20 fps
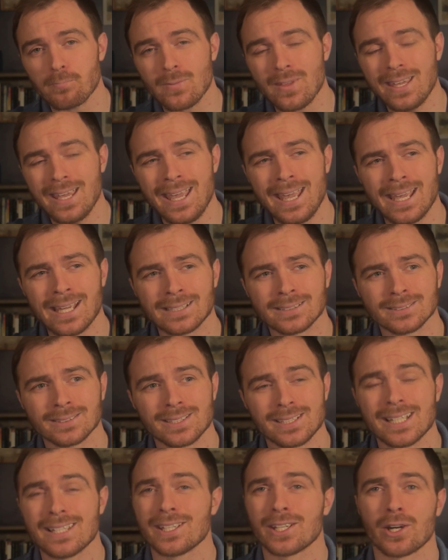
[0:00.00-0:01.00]
And
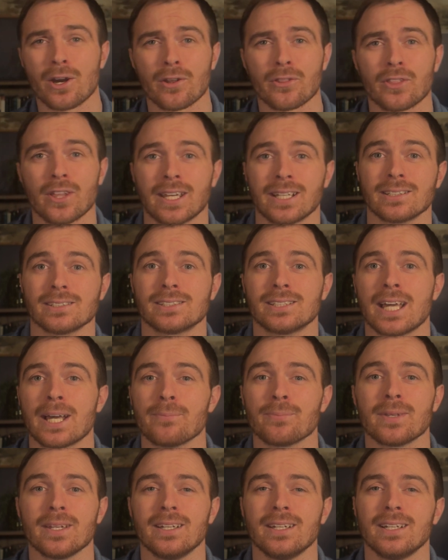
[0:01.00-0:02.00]
then there are things
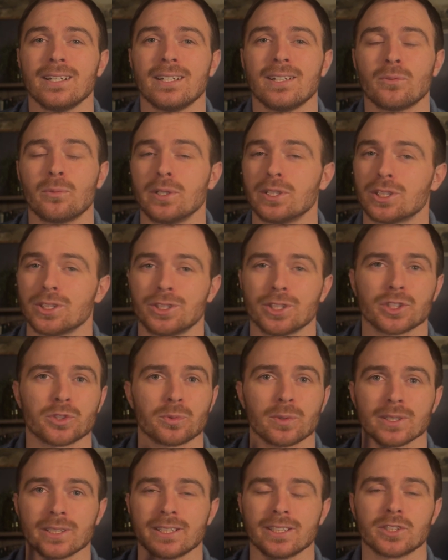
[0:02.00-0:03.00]
that we should just
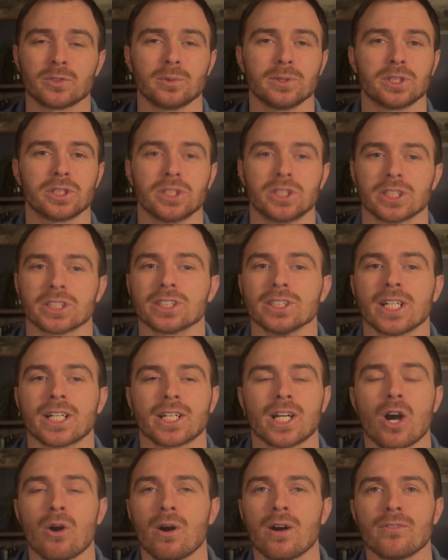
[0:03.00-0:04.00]
release, we should just let
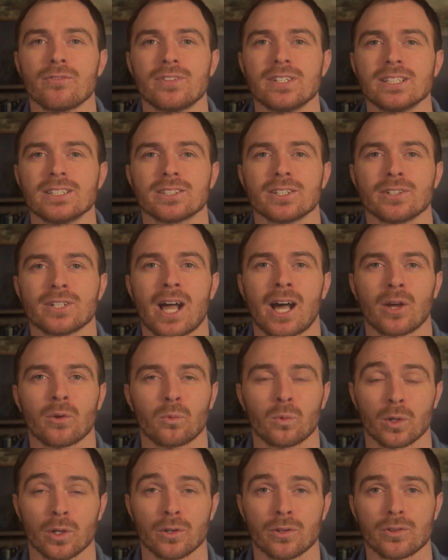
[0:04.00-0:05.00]
go of. These are not
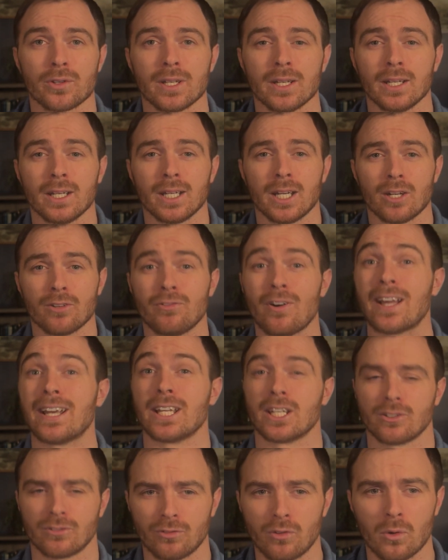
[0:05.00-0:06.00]
worth
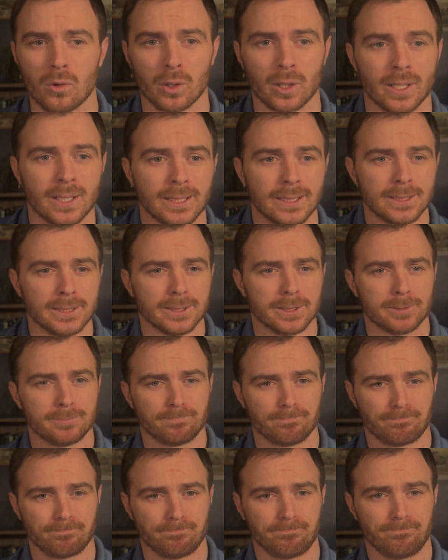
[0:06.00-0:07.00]
fighting for.
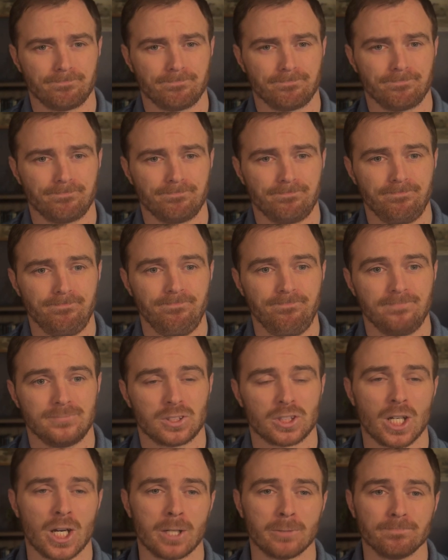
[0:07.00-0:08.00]

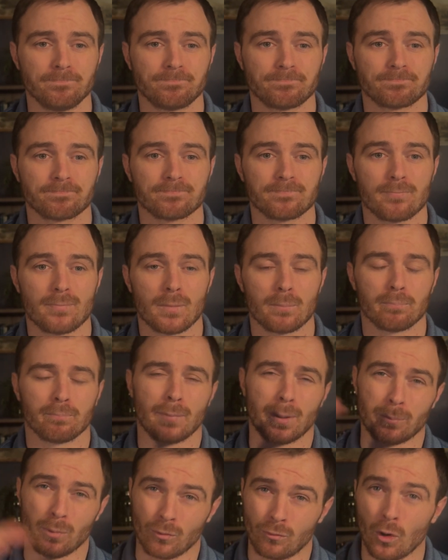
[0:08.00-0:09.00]
So,
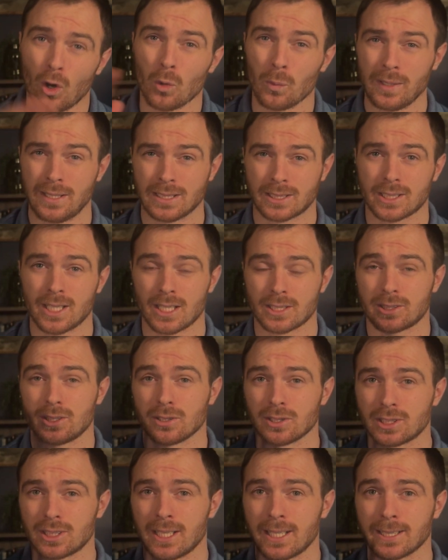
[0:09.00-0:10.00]
but before we discuss
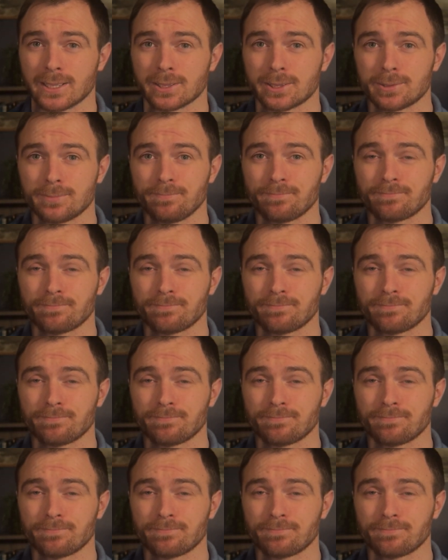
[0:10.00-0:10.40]
those things,